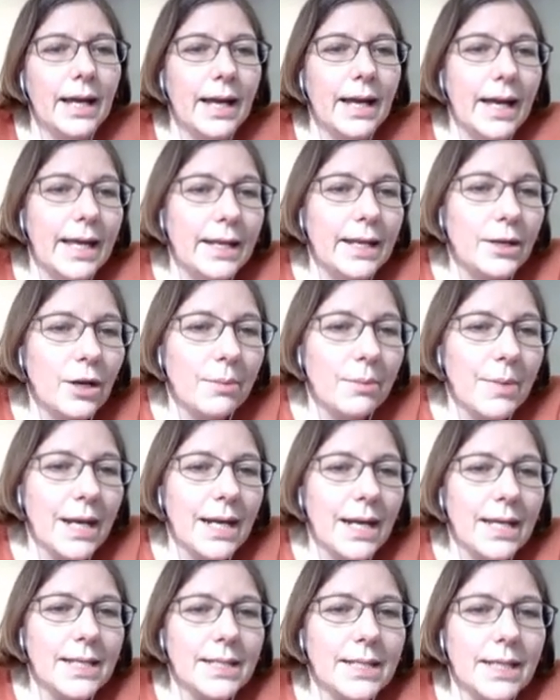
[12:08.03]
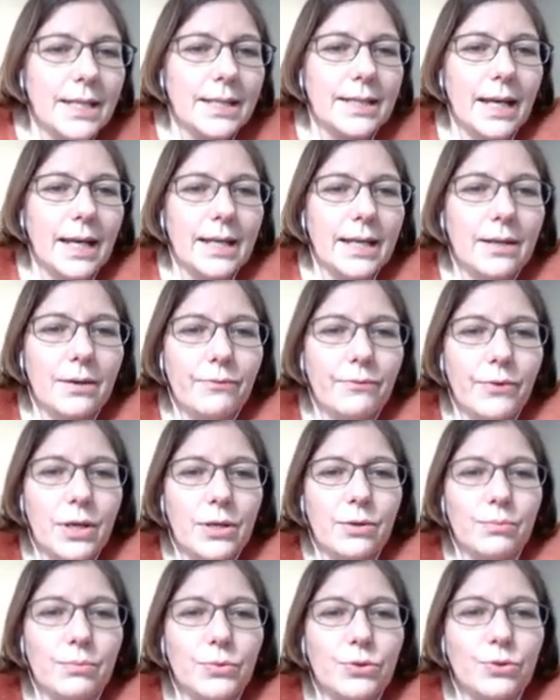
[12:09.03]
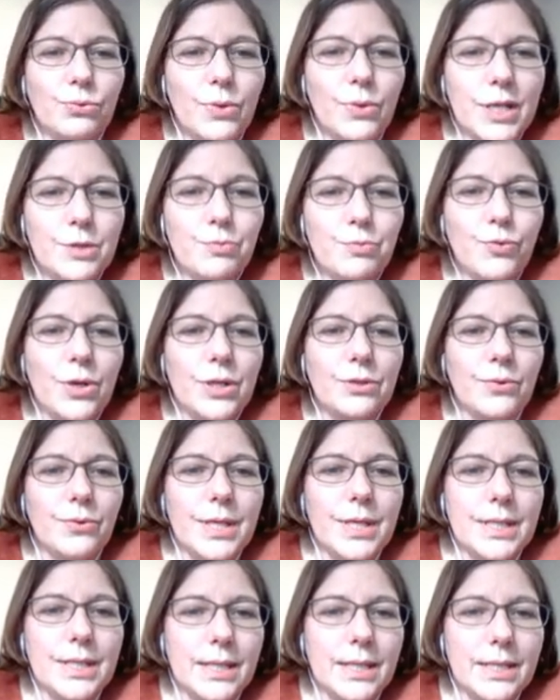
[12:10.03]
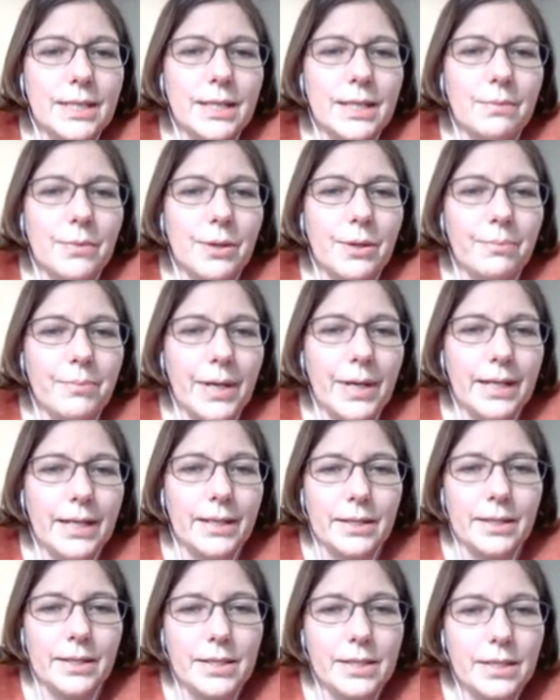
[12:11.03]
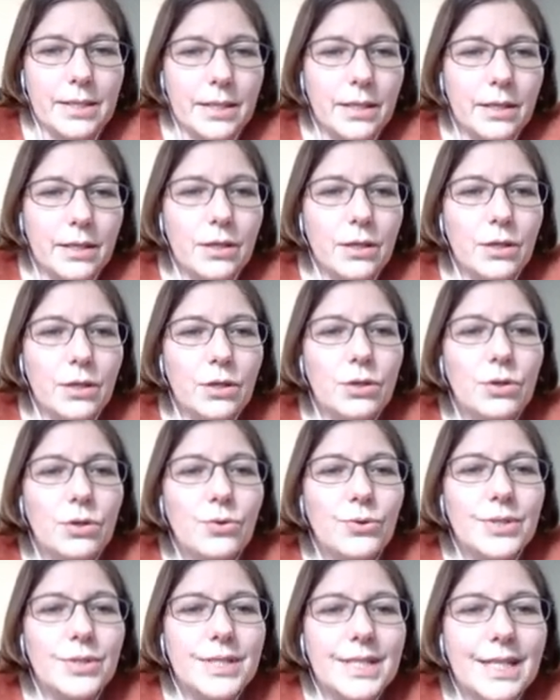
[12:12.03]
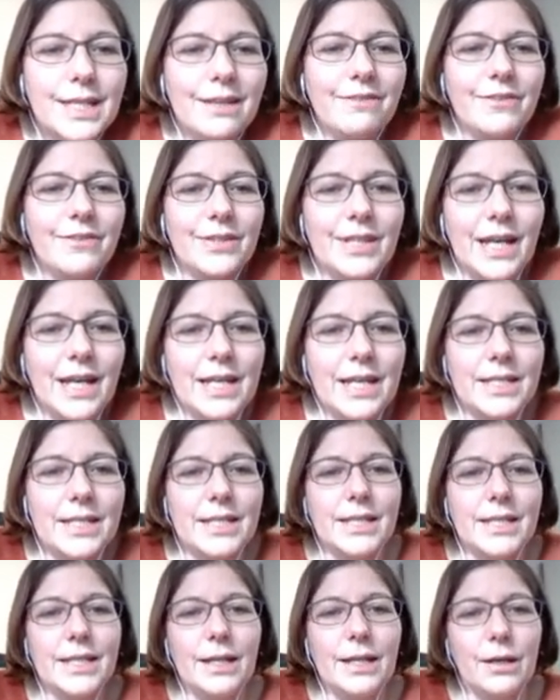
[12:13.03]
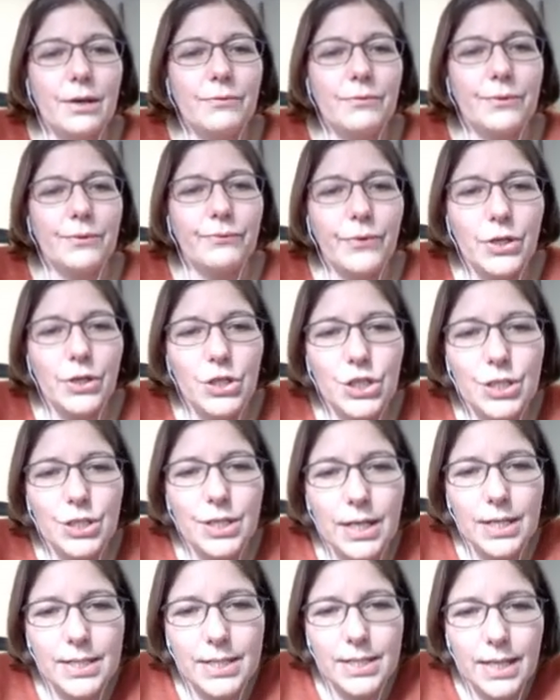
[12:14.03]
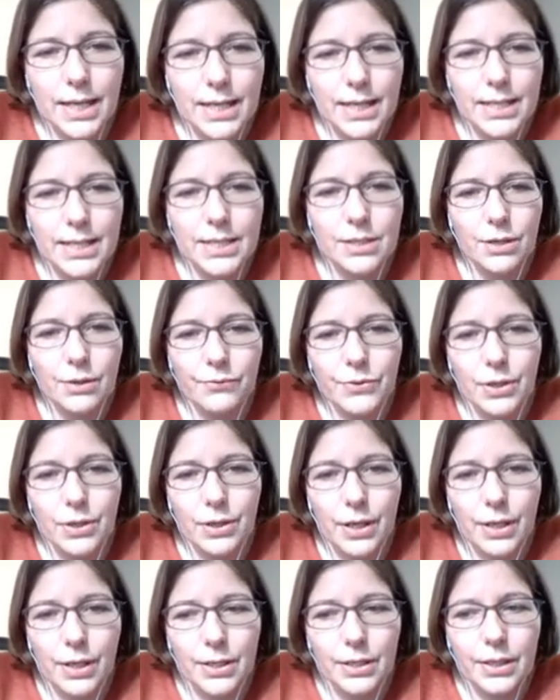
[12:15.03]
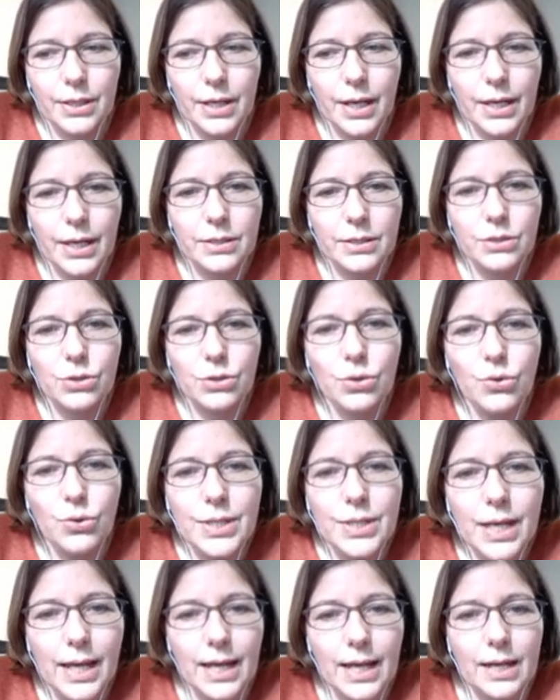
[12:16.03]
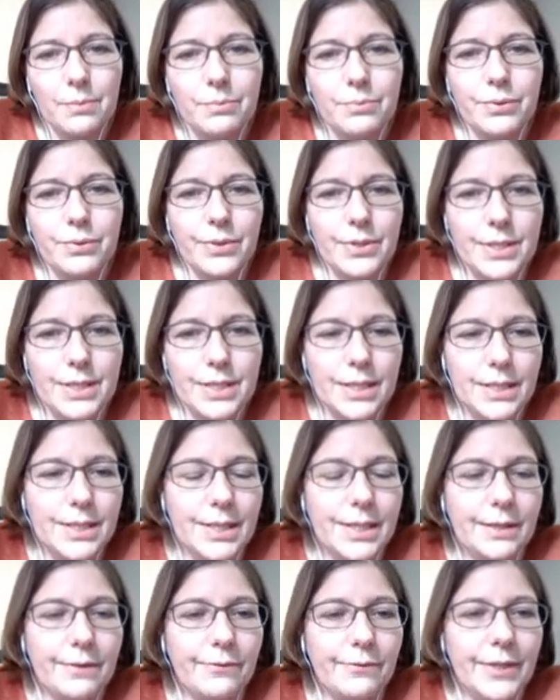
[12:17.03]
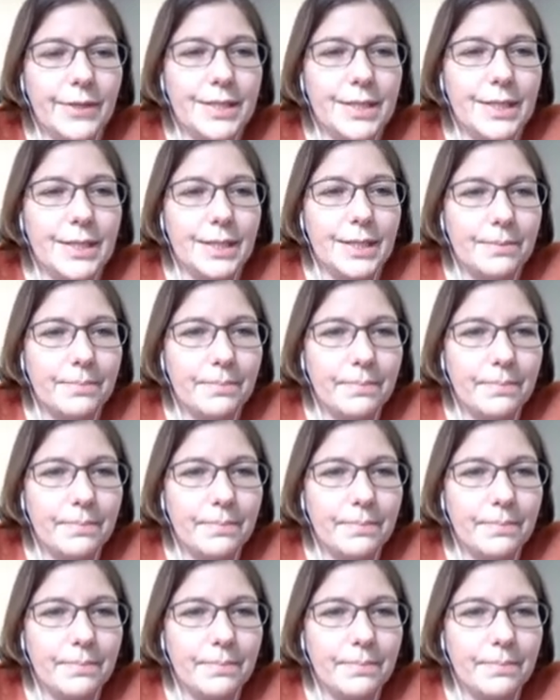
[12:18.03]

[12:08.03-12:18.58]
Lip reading: And normalizing tidal volume to respiratory system compliance could give an idea of the functional size of the lung and could help setting VT.